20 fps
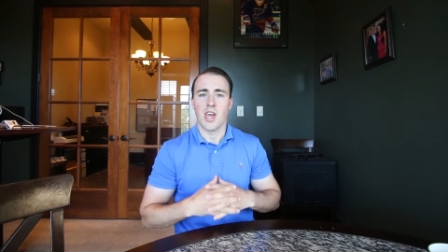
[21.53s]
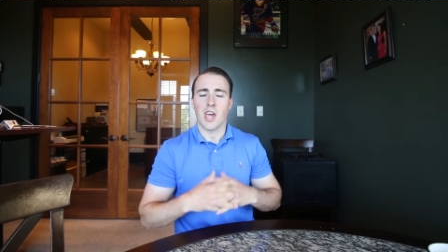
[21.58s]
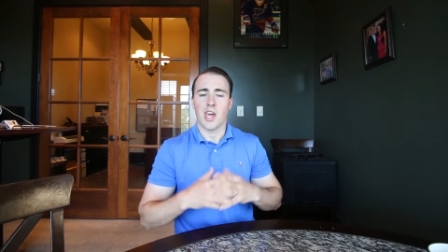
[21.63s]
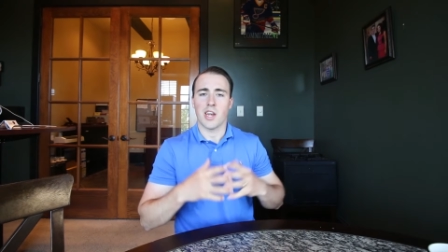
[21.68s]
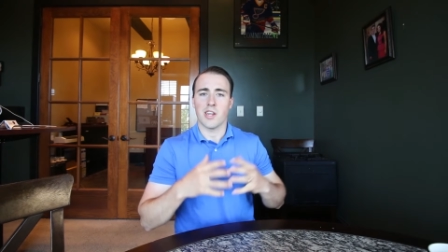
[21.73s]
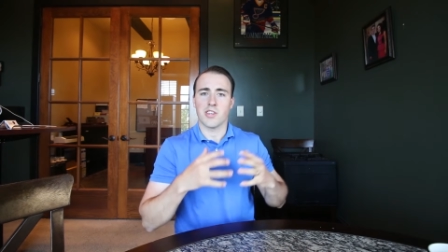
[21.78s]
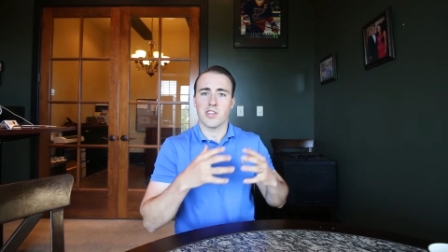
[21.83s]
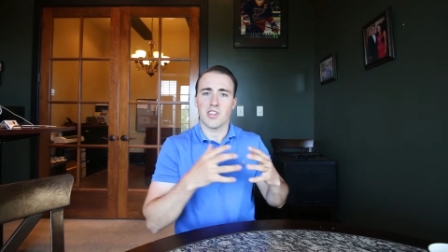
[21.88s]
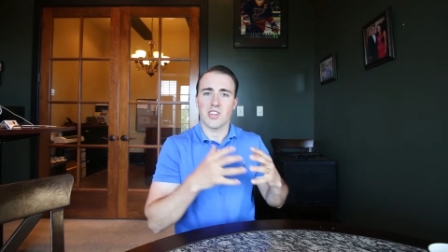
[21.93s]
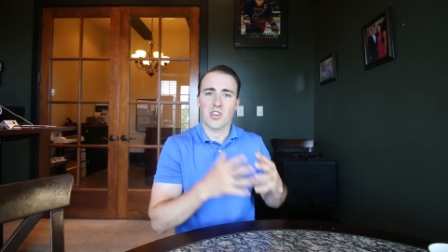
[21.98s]

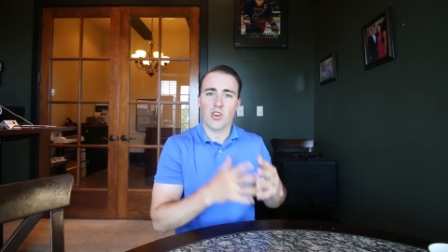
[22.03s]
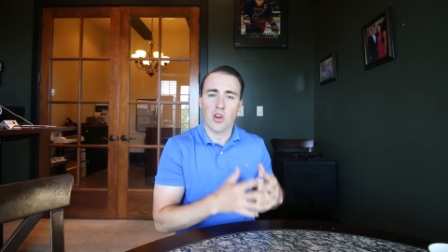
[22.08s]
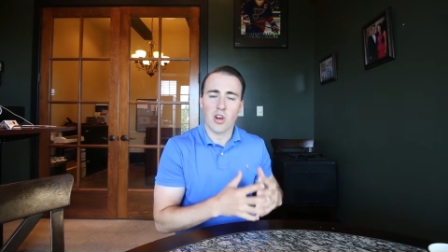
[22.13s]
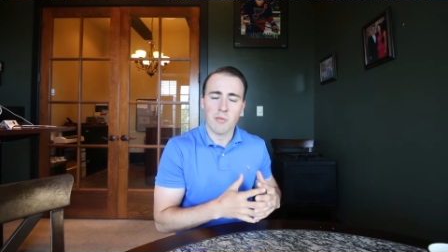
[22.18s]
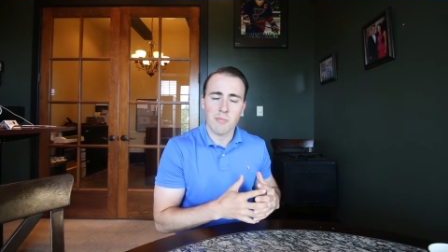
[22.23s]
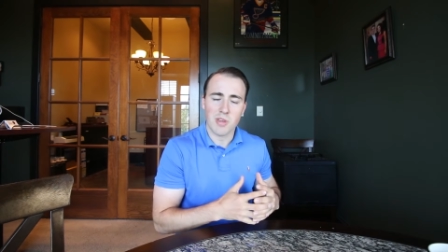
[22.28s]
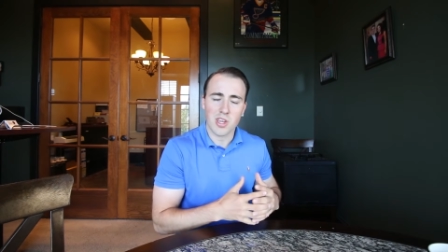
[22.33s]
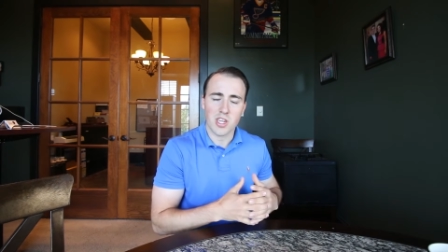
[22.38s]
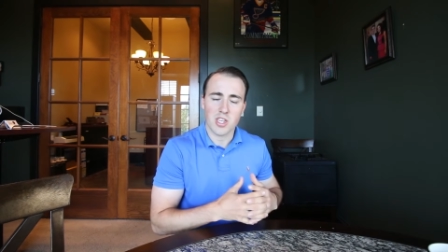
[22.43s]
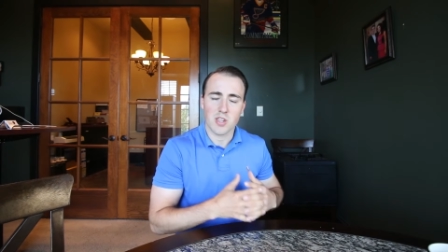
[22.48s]
And it's going
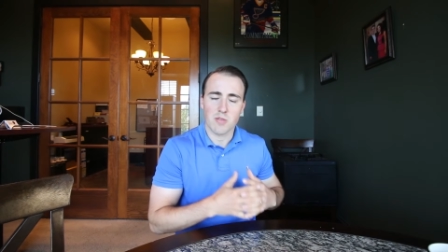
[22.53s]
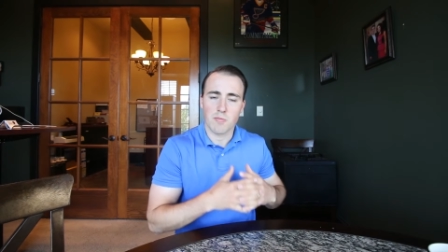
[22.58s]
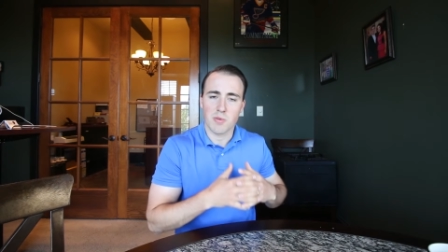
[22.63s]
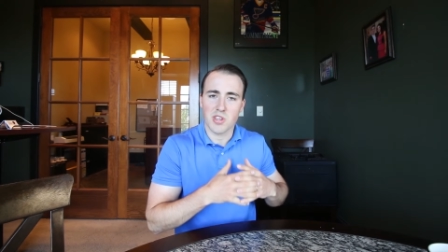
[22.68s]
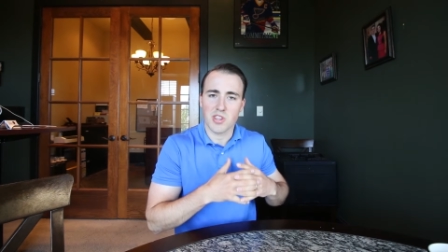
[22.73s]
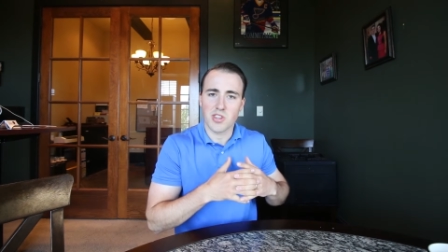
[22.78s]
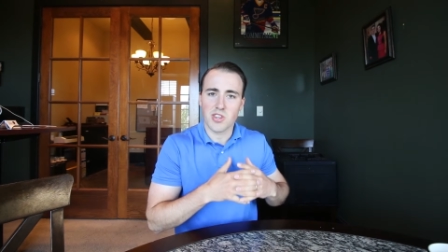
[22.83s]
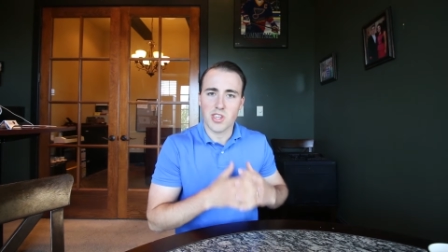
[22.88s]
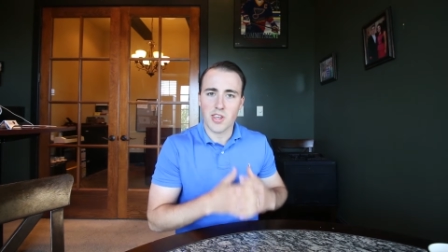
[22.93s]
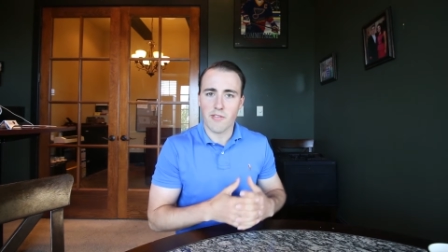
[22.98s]
to be
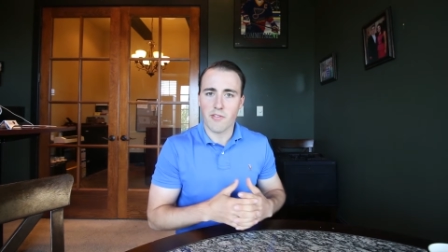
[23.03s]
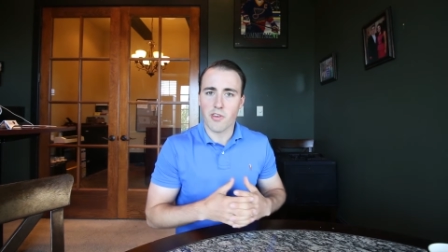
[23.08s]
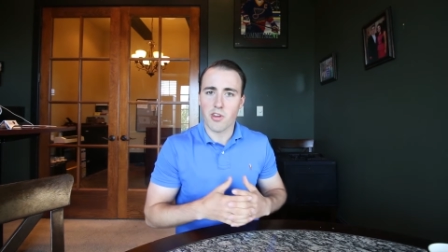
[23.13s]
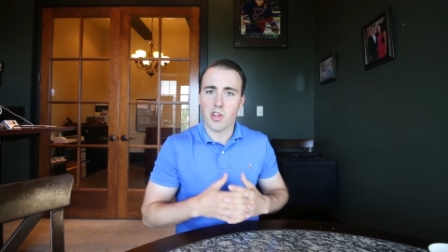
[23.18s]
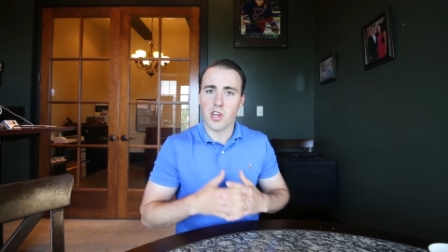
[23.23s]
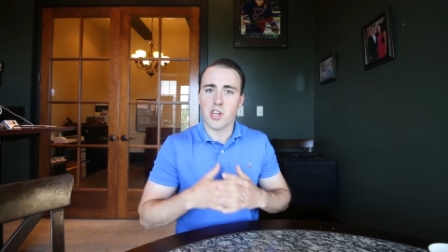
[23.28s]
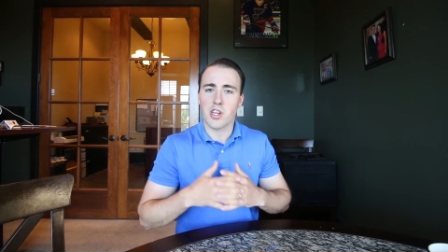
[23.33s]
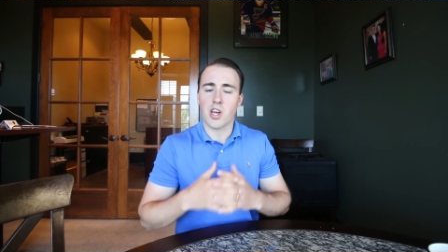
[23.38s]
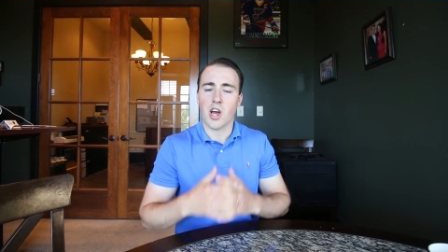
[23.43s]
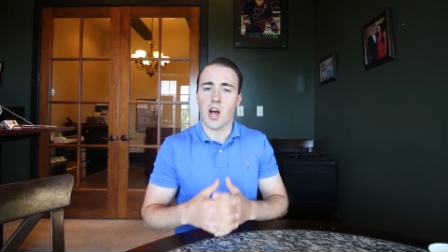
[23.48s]

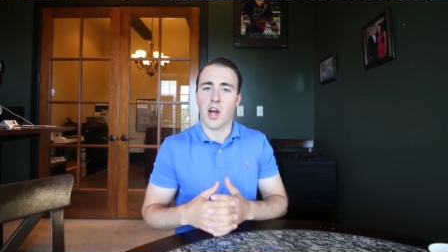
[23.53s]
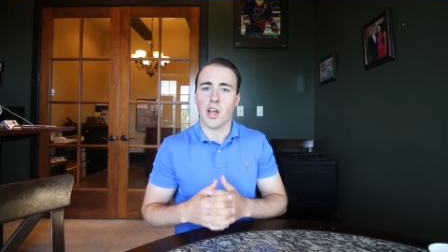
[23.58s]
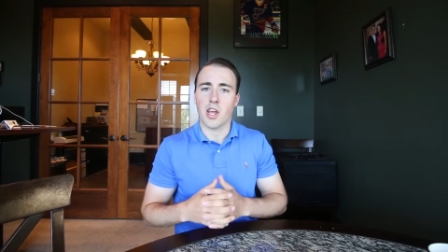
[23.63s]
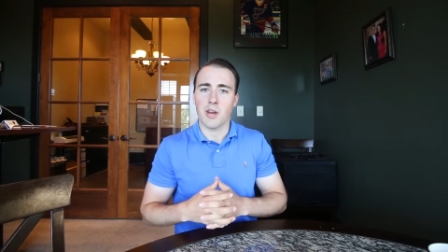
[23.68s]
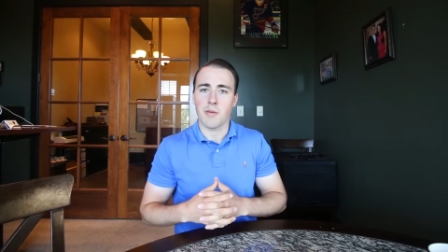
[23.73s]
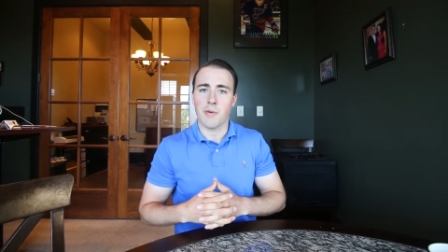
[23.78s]
specifically talking